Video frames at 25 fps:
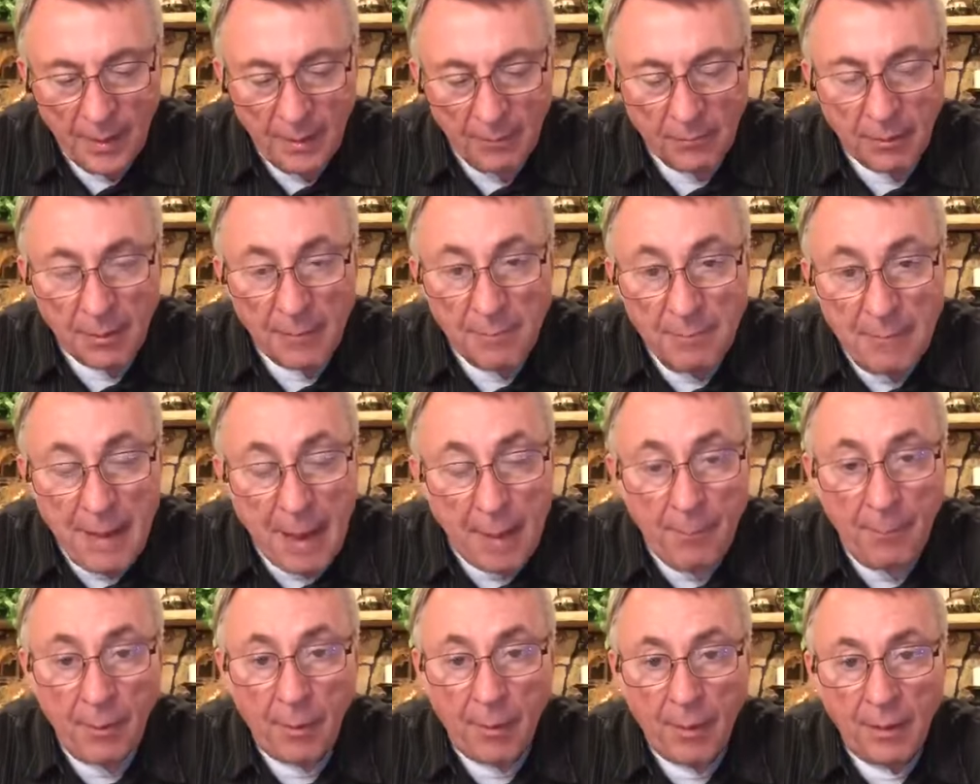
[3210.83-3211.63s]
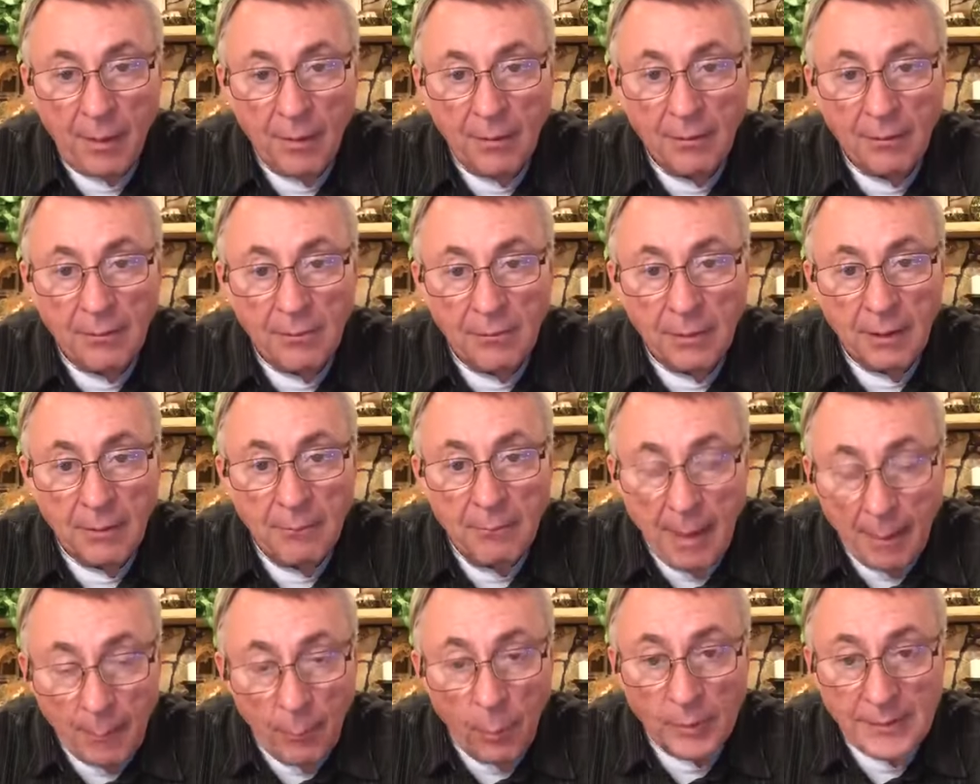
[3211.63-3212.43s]
Remember,
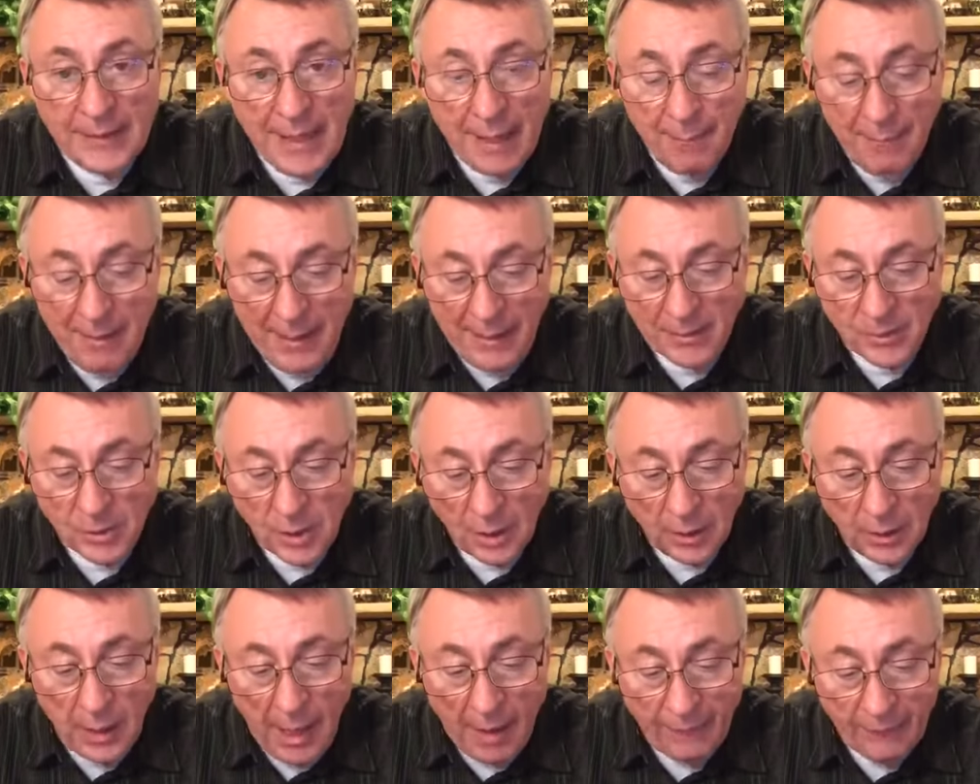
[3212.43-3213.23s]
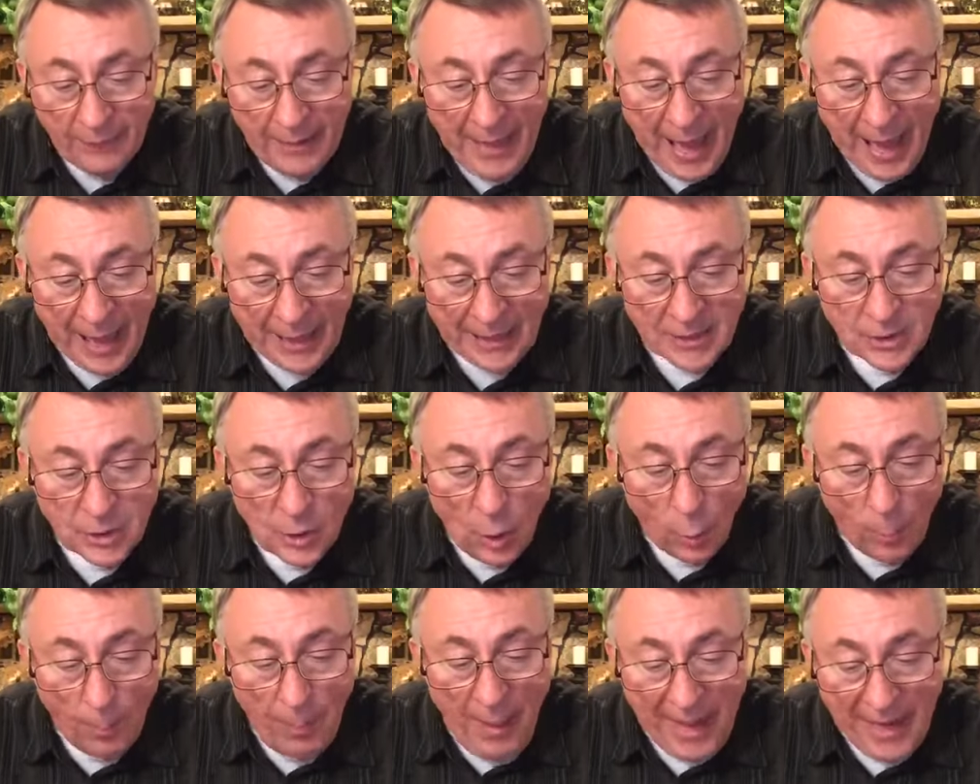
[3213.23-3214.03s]
remember what that means. To love God is to
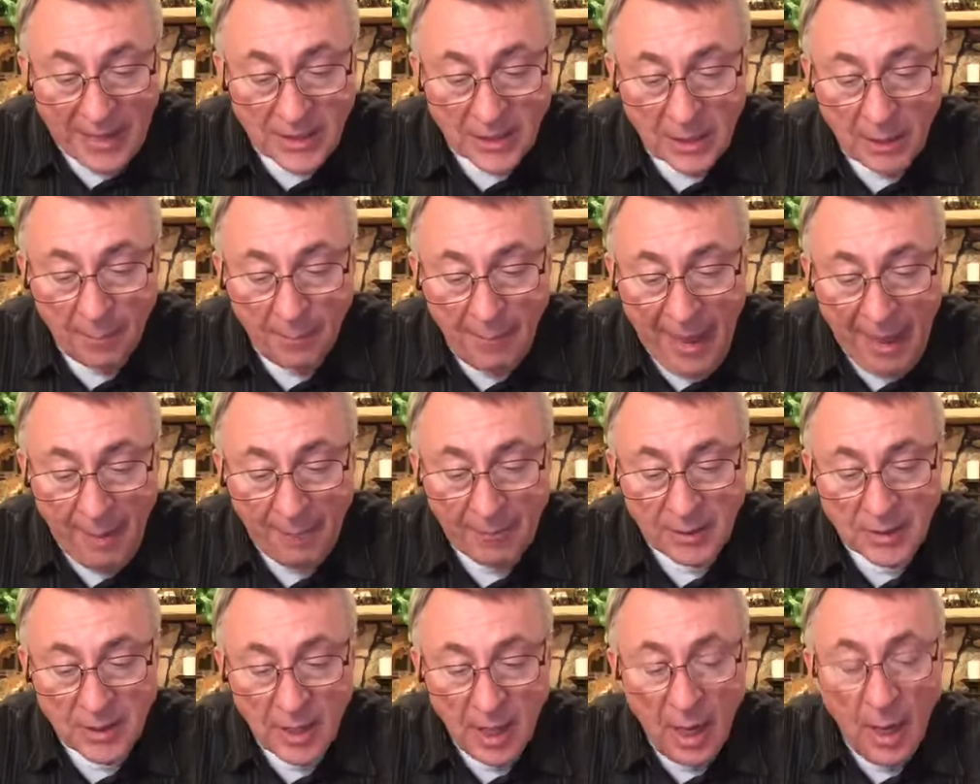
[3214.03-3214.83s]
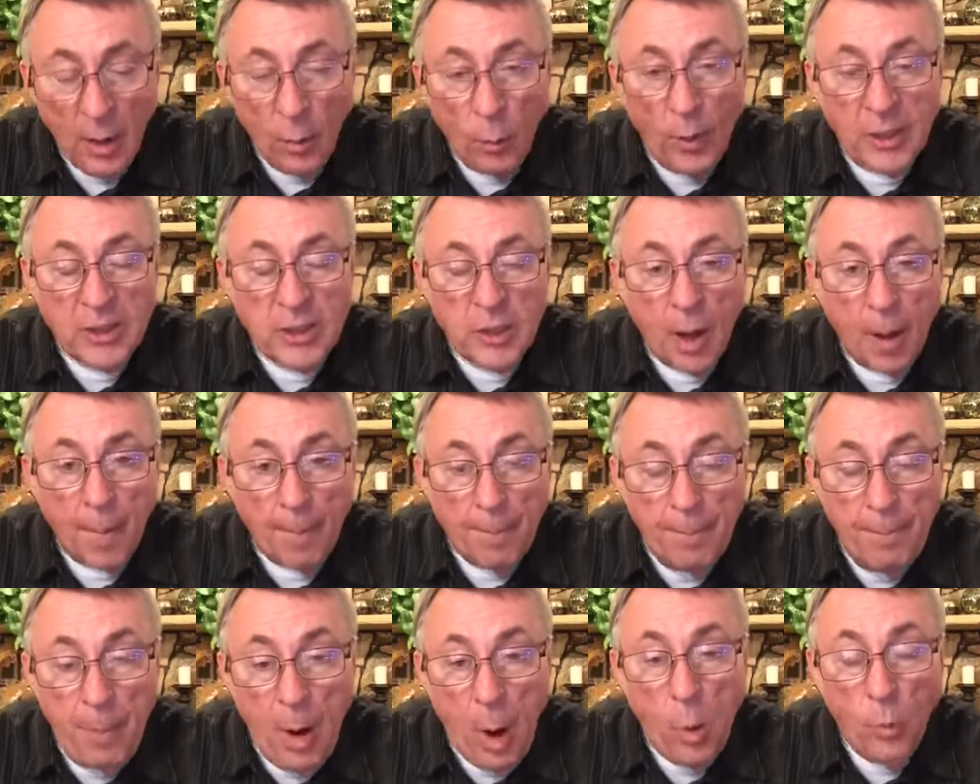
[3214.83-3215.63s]
obey His commandments, which are
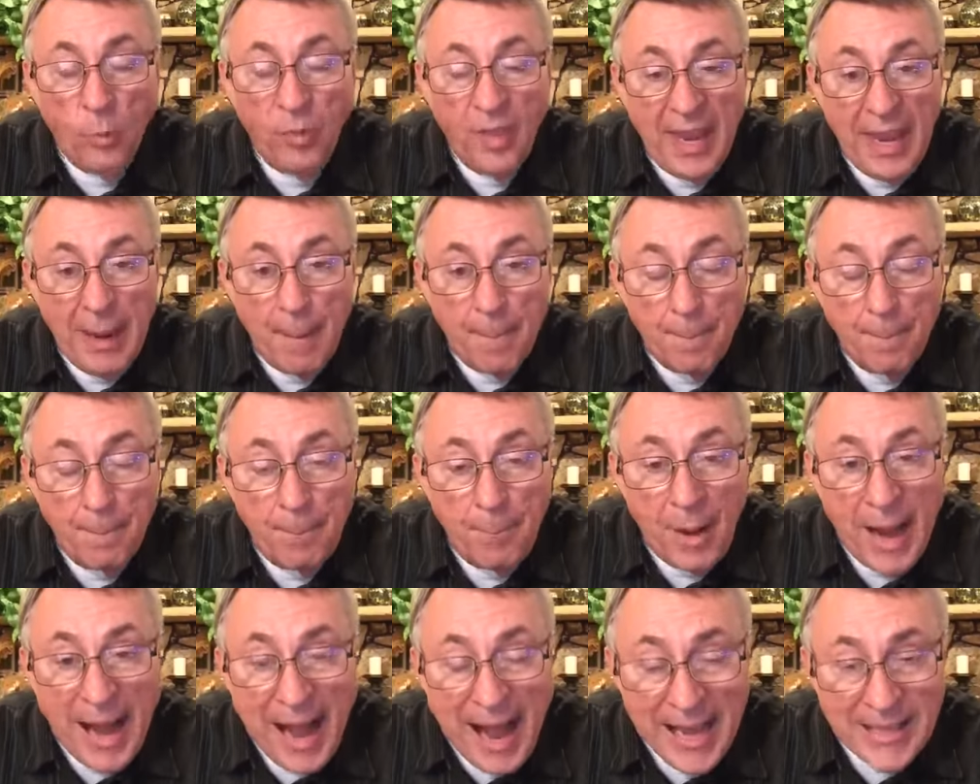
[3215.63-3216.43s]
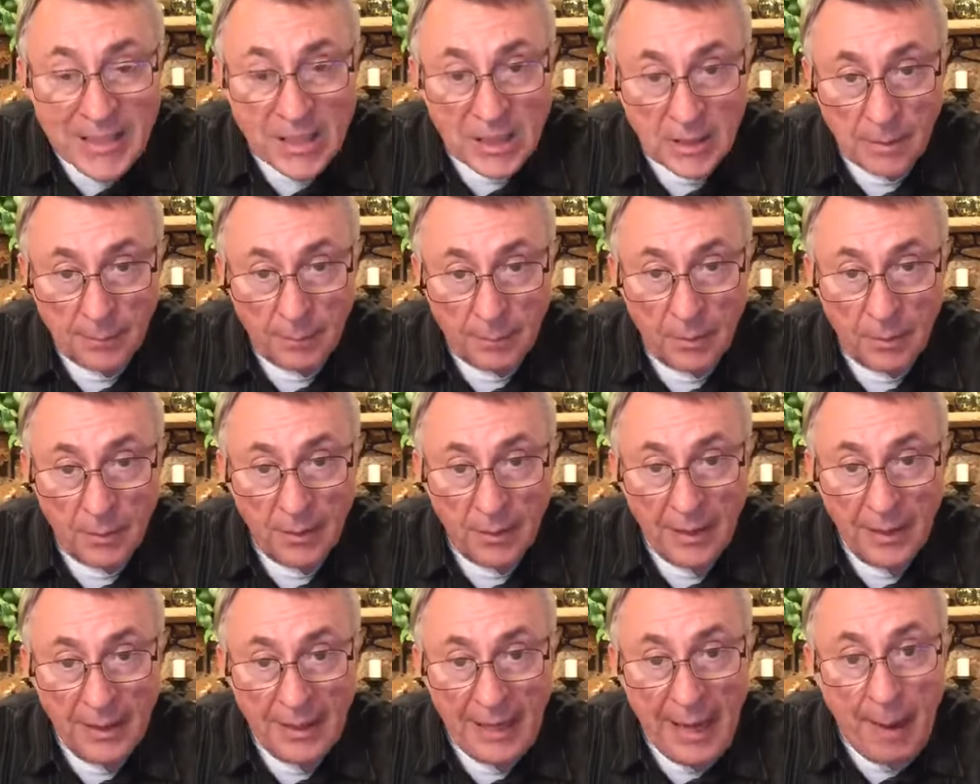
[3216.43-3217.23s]
both impossible,
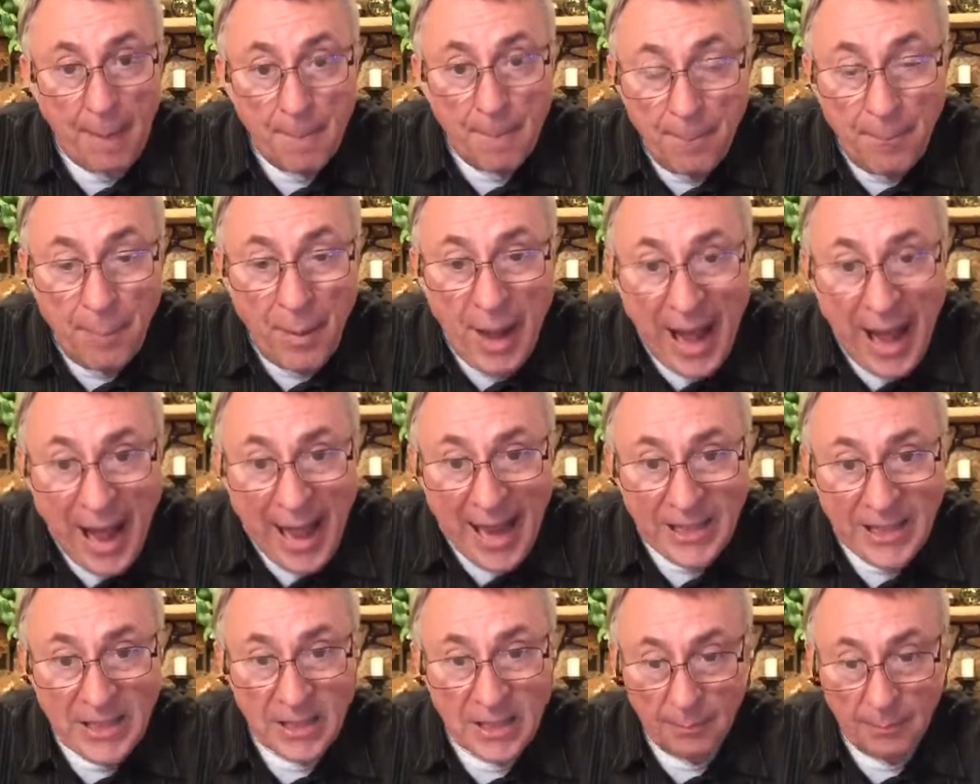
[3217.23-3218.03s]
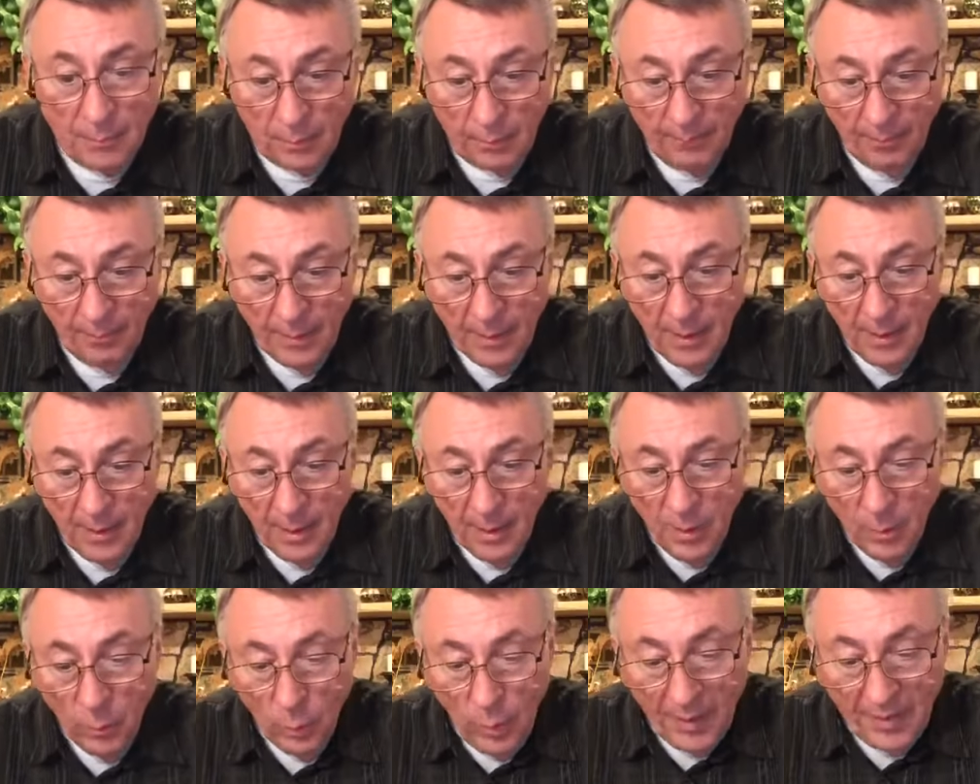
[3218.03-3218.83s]
impossible
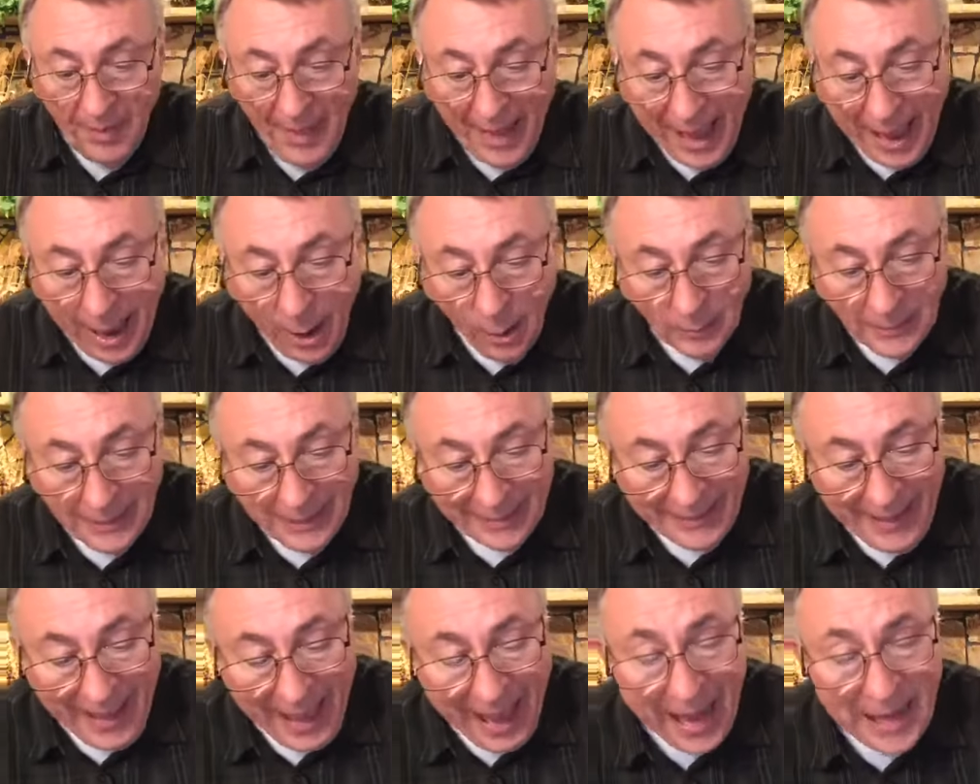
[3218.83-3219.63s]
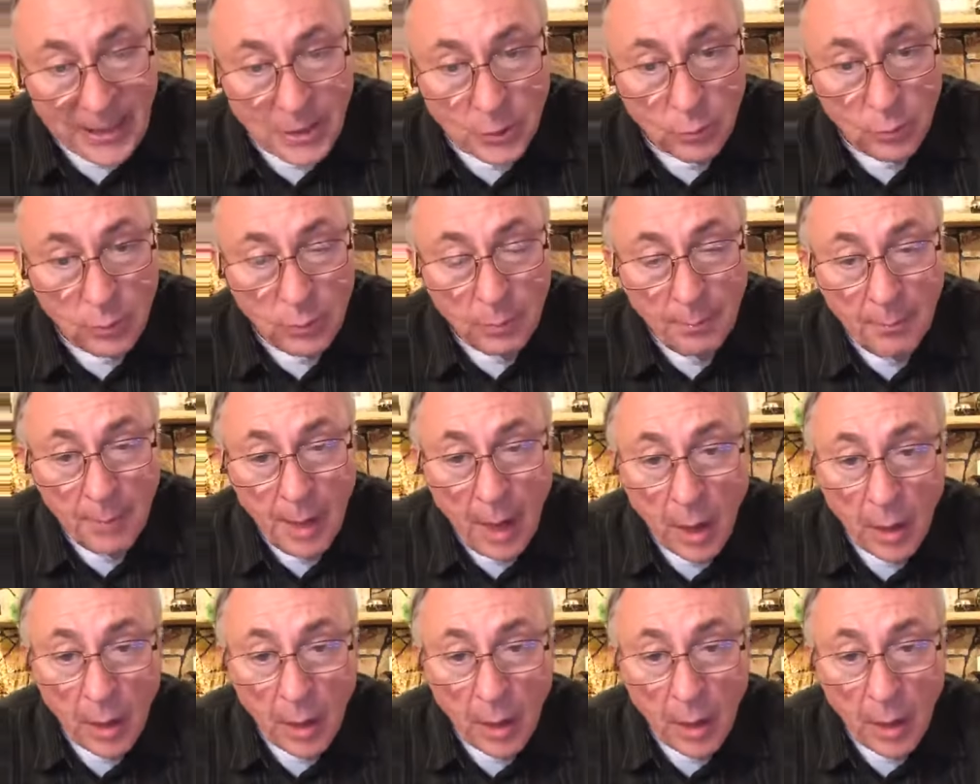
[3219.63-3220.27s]
without an actual